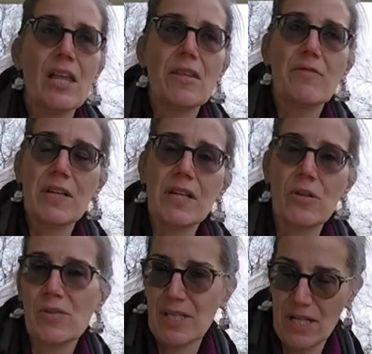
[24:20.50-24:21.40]
the
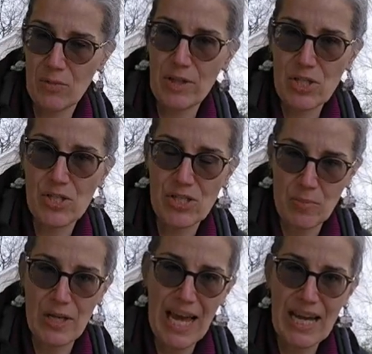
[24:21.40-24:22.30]
videos that I wish
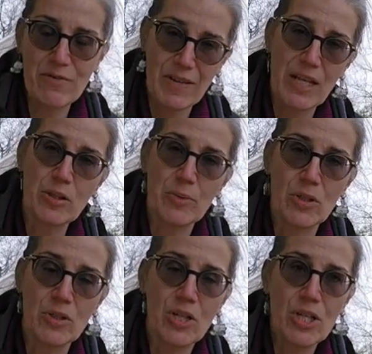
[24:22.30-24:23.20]
someone had
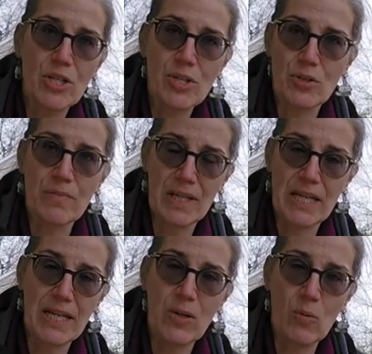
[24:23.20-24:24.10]
available to
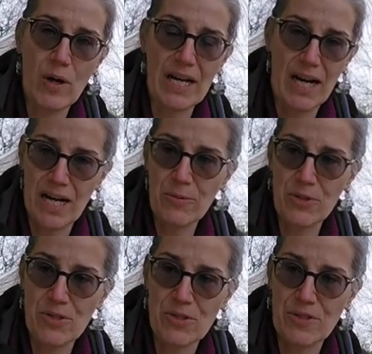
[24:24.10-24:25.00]
me when I
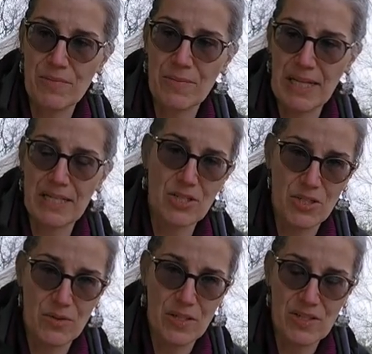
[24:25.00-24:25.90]
was beginning to
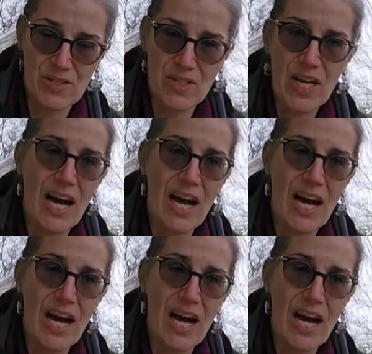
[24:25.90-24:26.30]
do this.